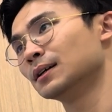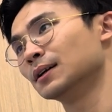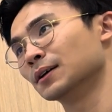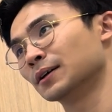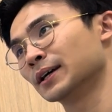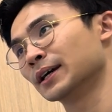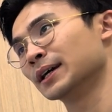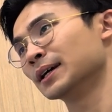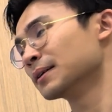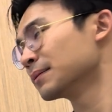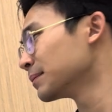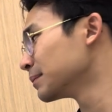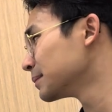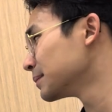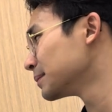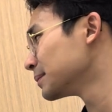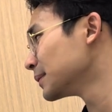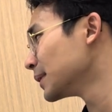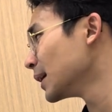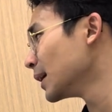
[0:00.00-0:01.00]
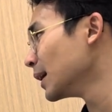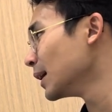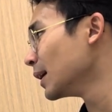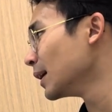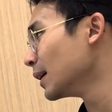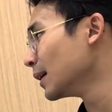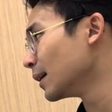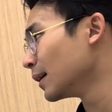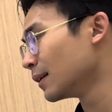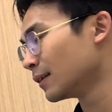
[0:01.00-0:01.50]
Okay.
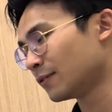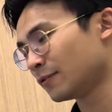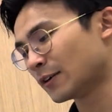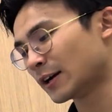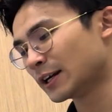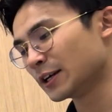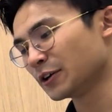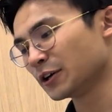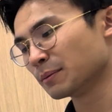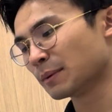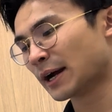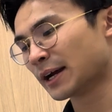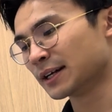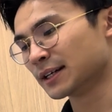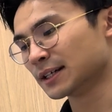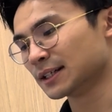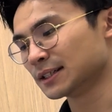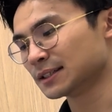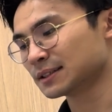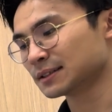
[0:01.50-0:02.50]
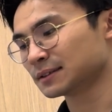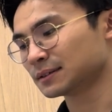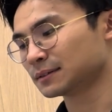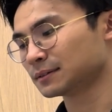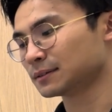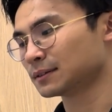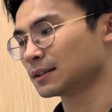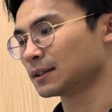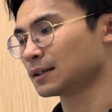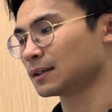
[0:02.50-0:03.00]
Friendly reminder,